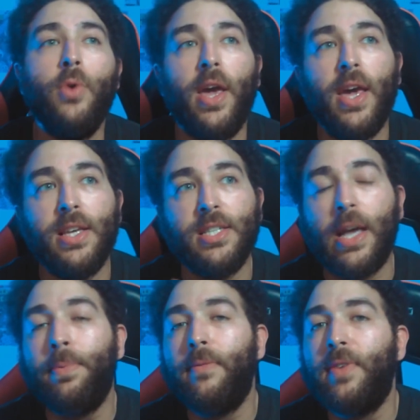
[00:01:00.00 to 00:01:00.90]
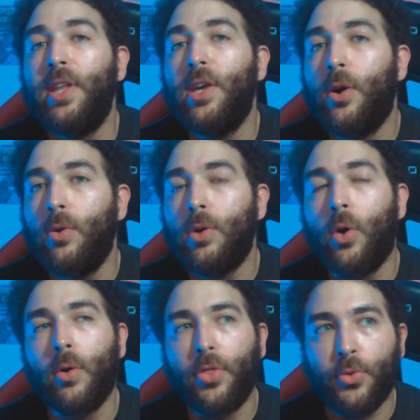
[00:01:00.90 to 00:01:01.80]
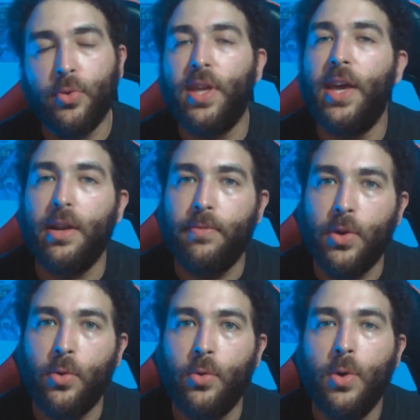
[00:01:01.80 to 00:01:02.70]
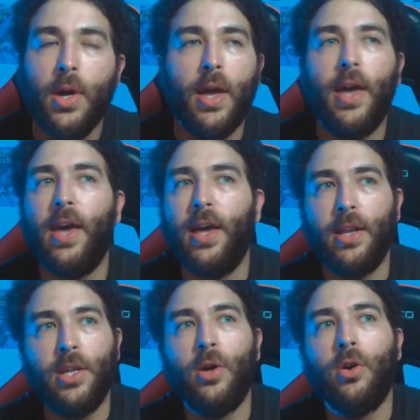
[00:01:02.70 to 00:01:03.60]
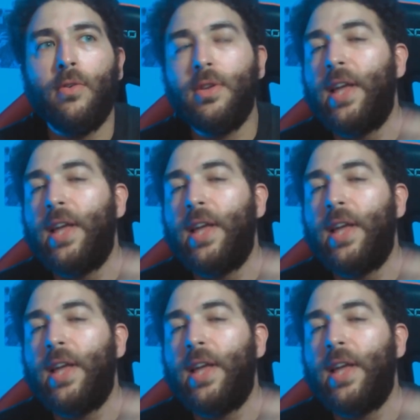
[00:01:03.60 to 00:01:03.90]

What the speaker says: a separate video going through the interview and, you know,